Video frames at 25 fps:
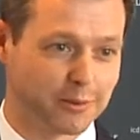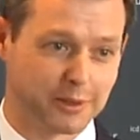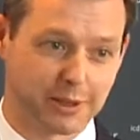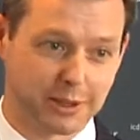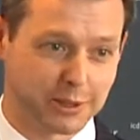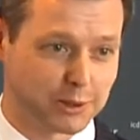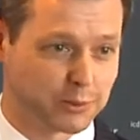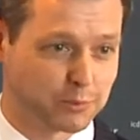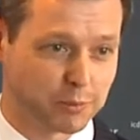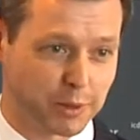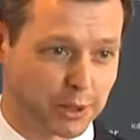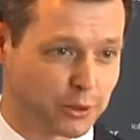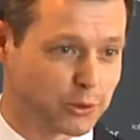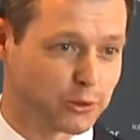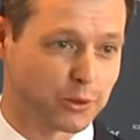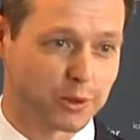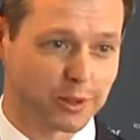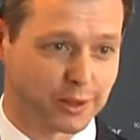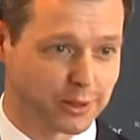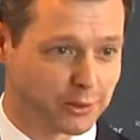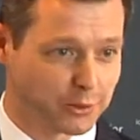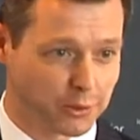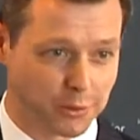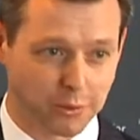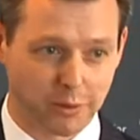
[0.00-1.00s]
especially
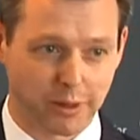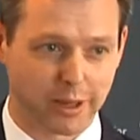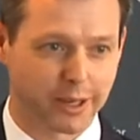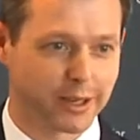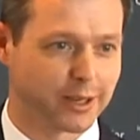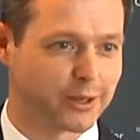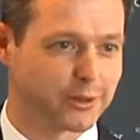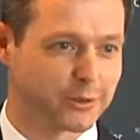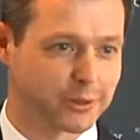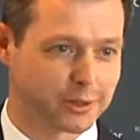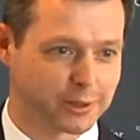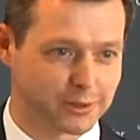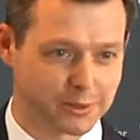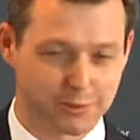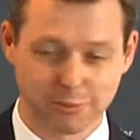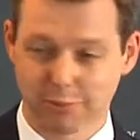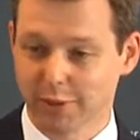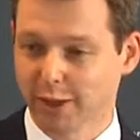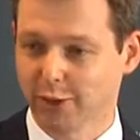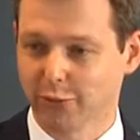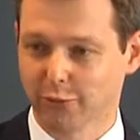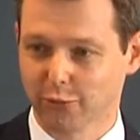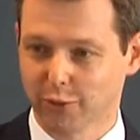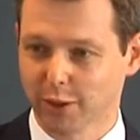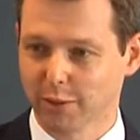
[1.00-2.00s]
in rural areas,
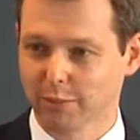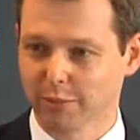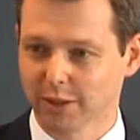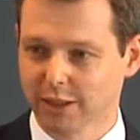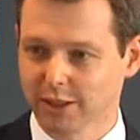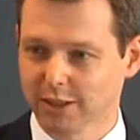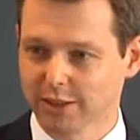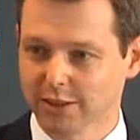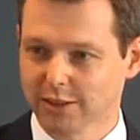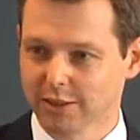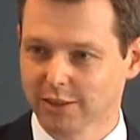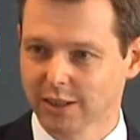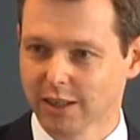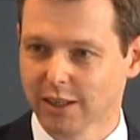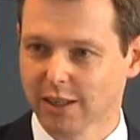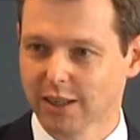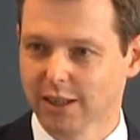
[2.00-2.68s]
many families.